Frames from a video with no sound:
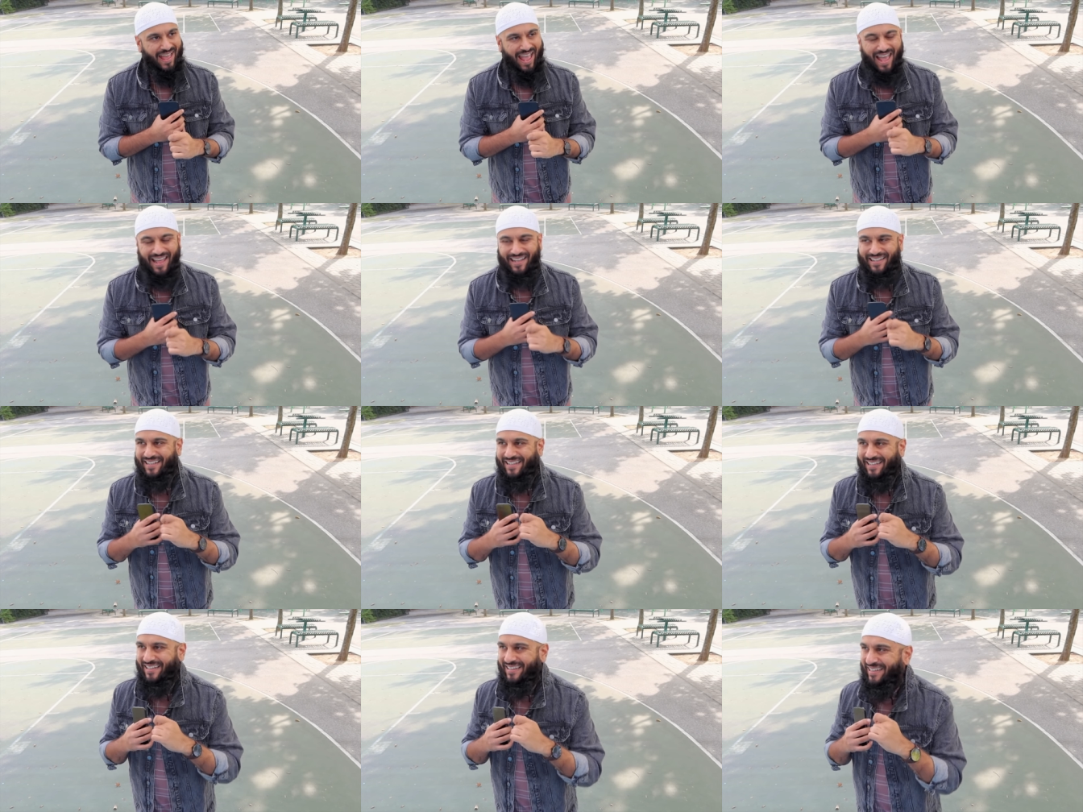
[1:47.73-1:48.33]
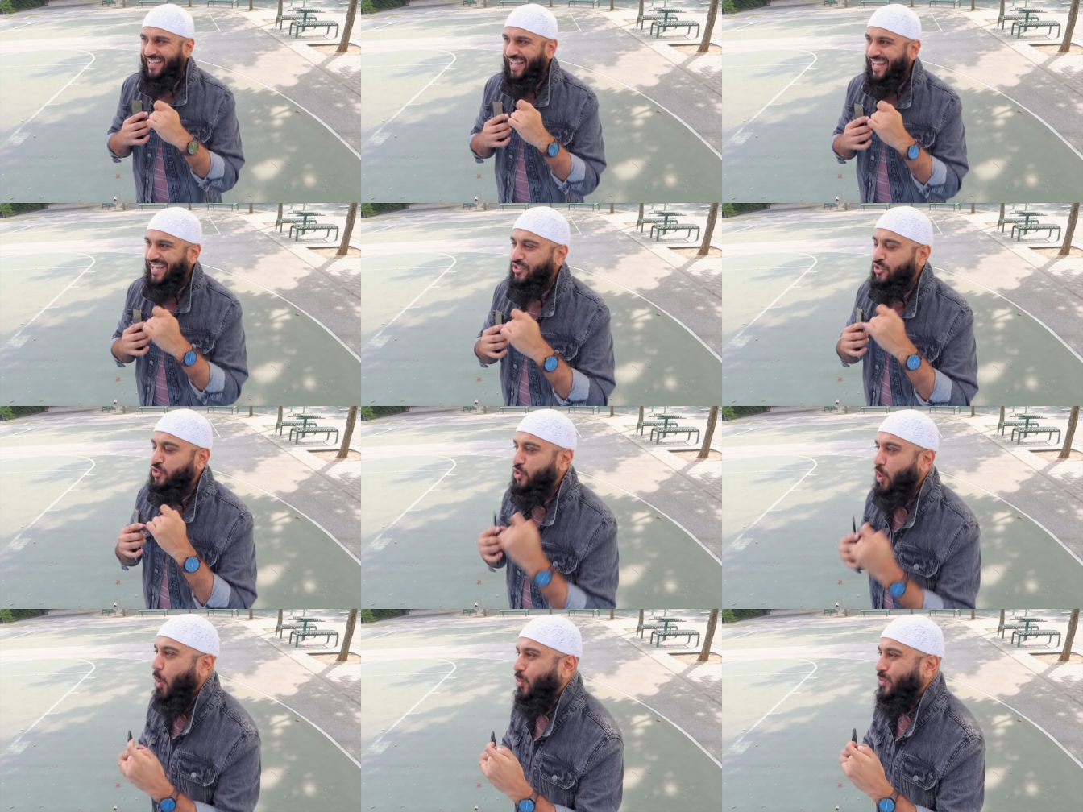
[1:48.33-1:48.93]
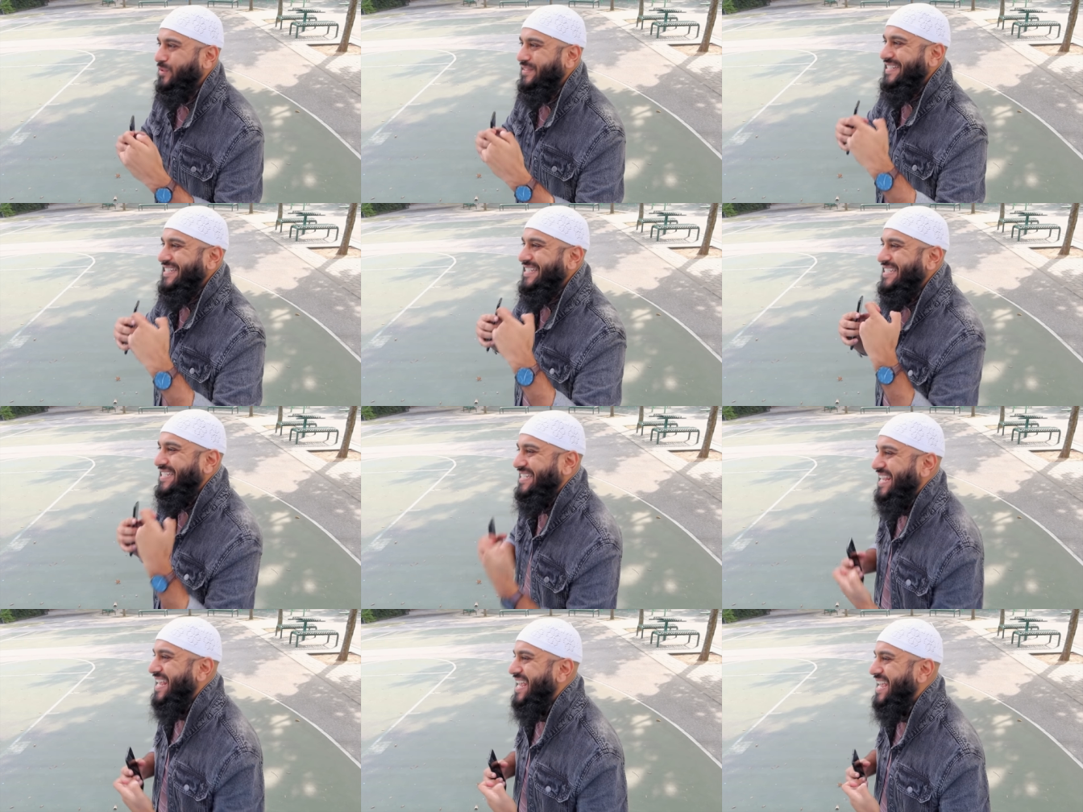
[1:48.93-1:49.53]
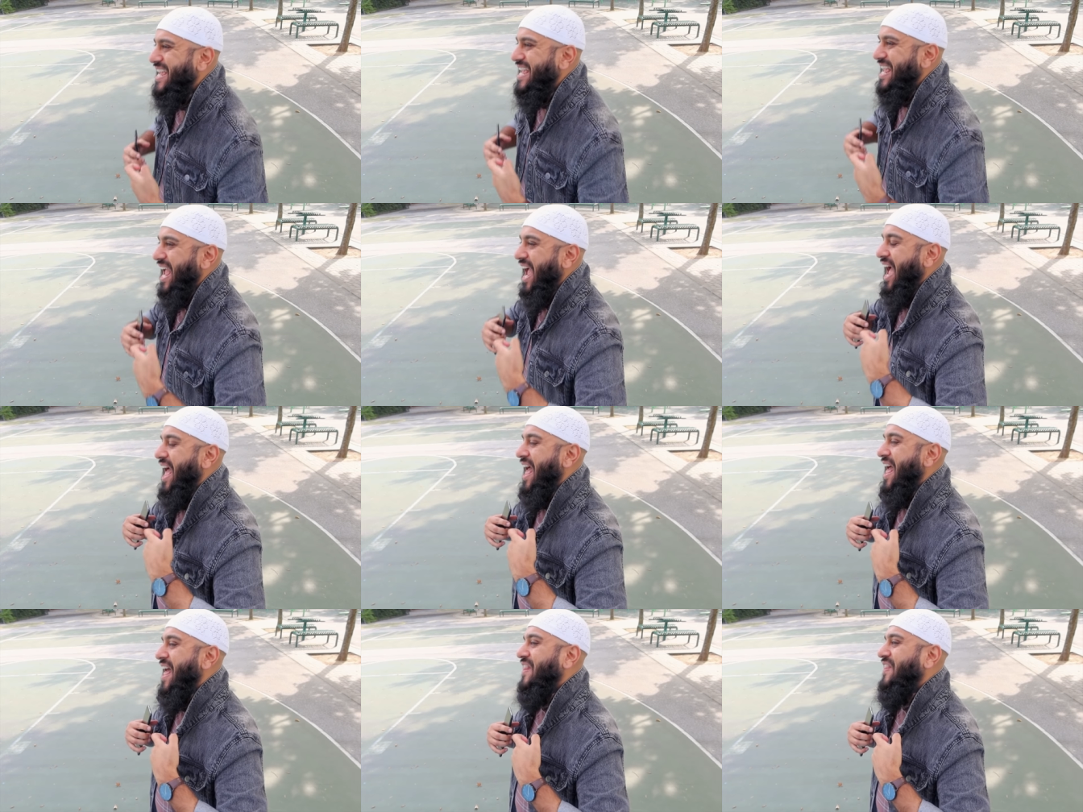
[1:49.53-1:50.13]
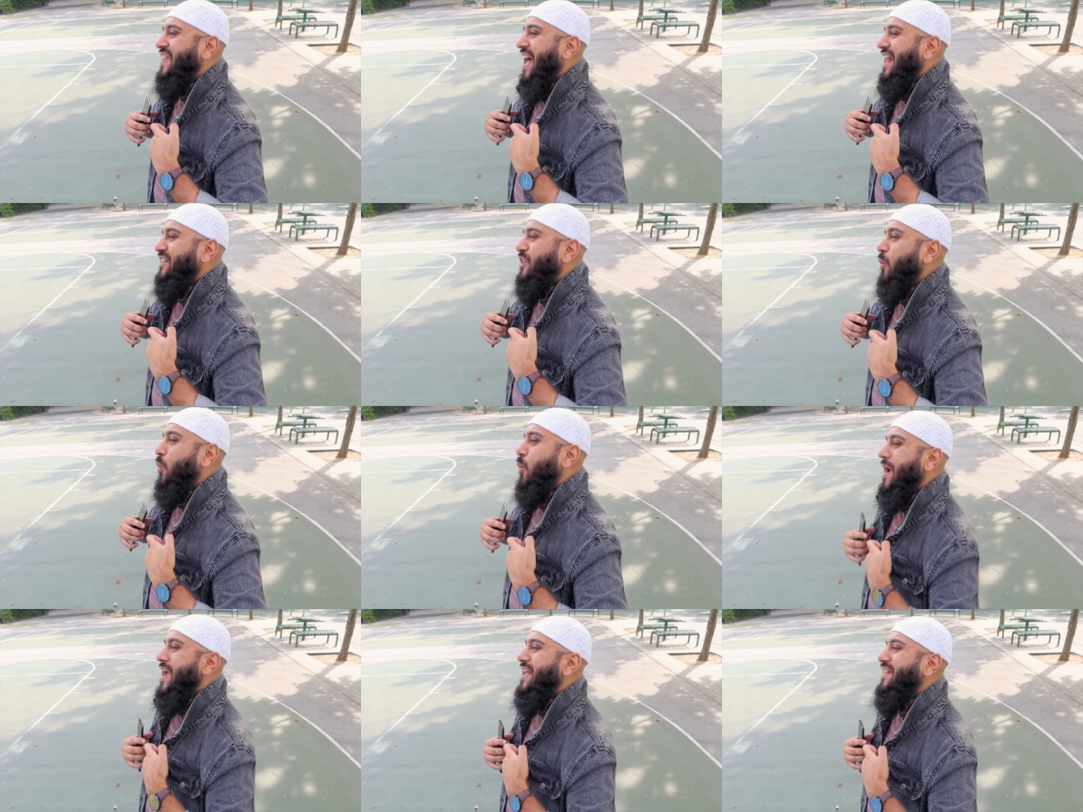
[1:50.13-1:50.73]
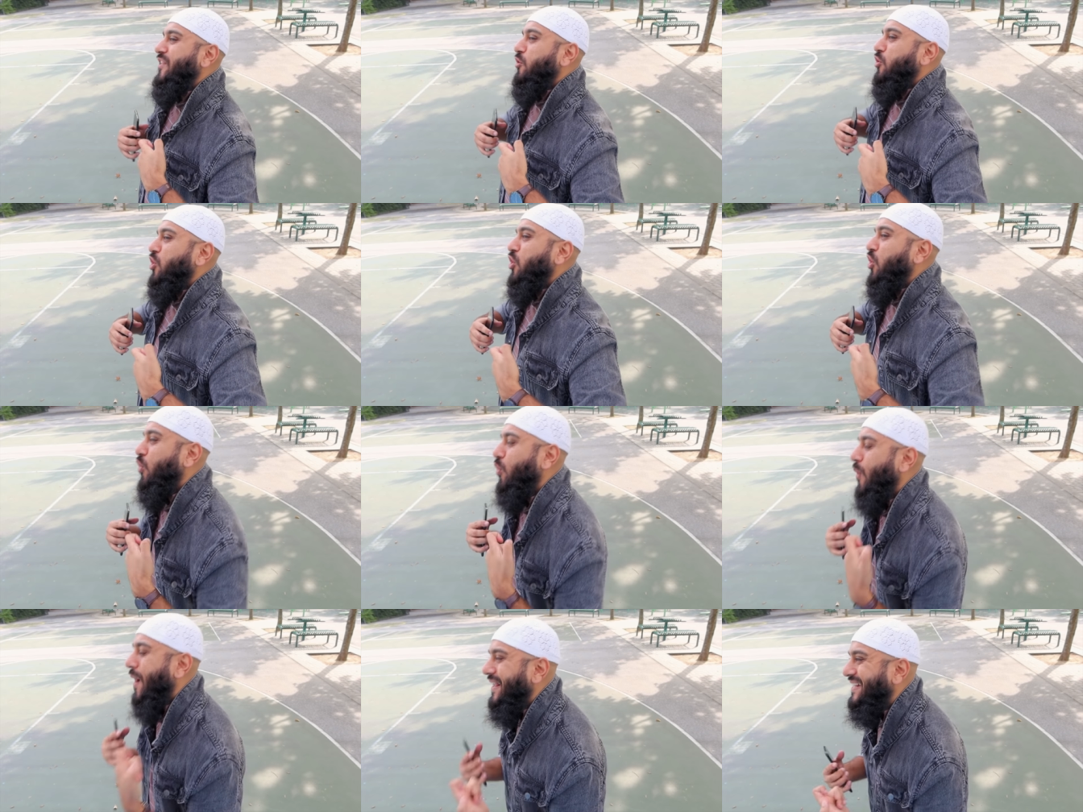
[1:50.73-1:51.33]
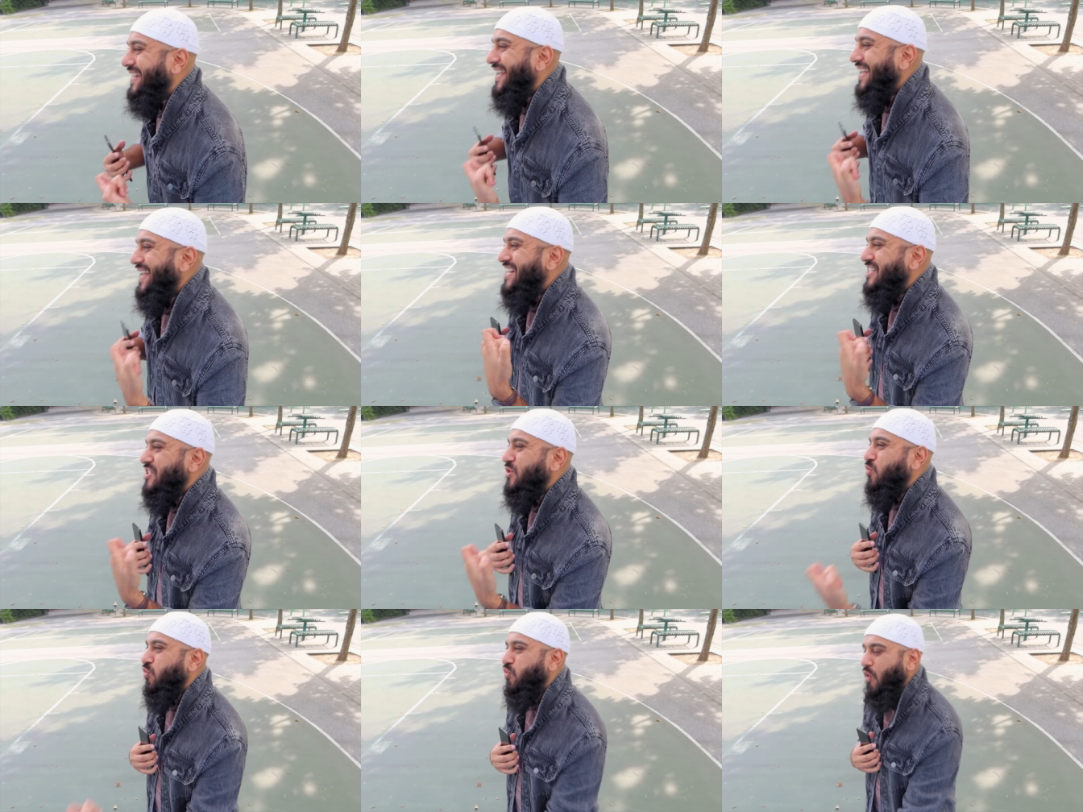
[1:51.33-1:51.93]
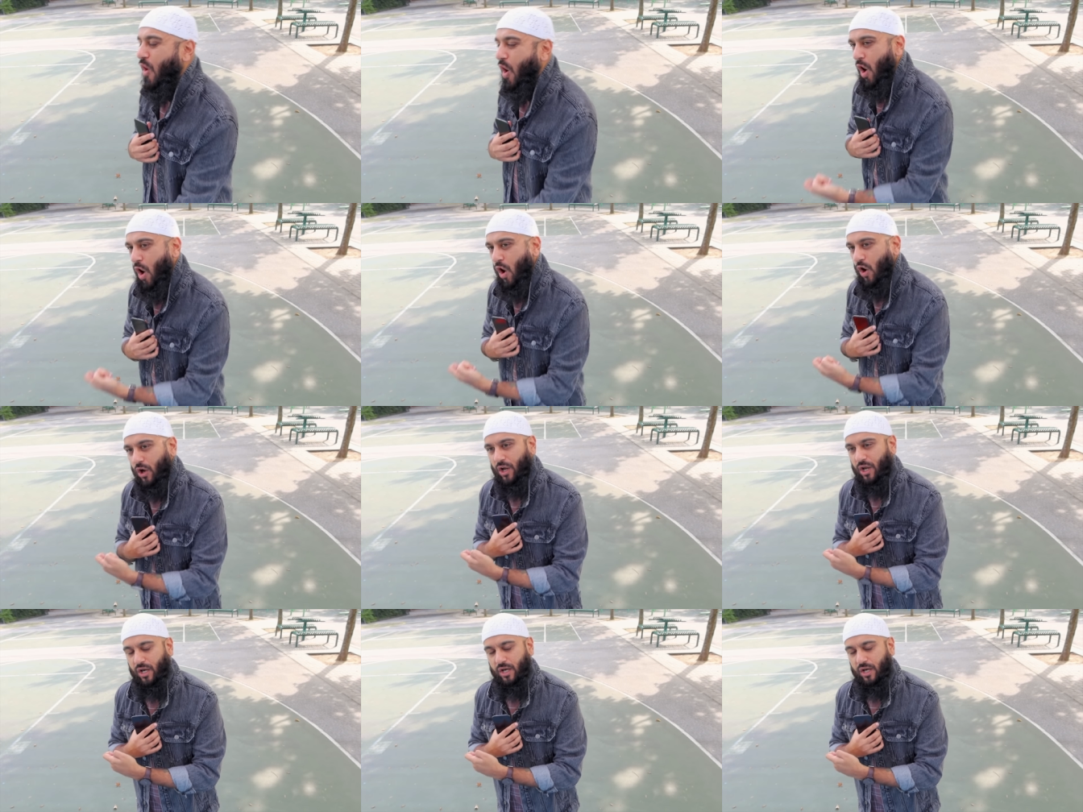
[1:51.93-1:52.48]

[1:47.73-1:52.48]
And they don't see that the way they're correcting is wrong.